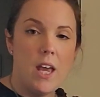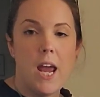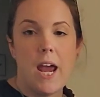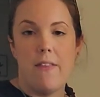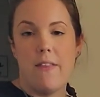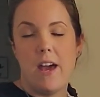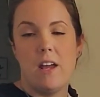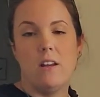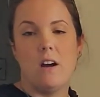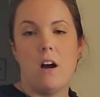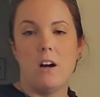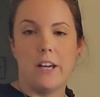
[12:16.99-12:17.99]
and then
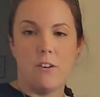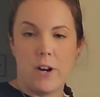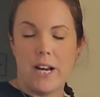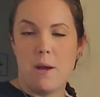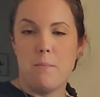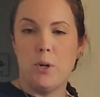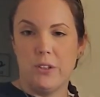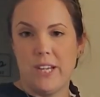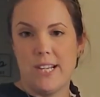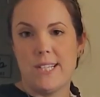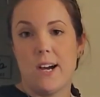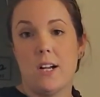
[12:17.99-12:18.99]
I'll get ready and put
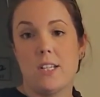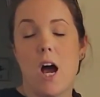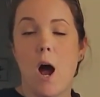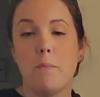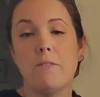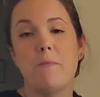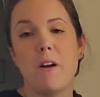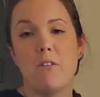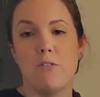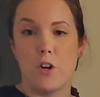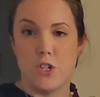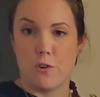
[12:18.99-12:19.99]
this on top of my
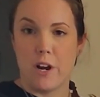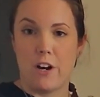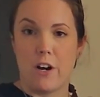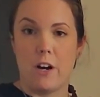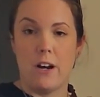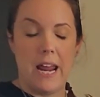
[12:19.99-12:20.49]
refrigerator,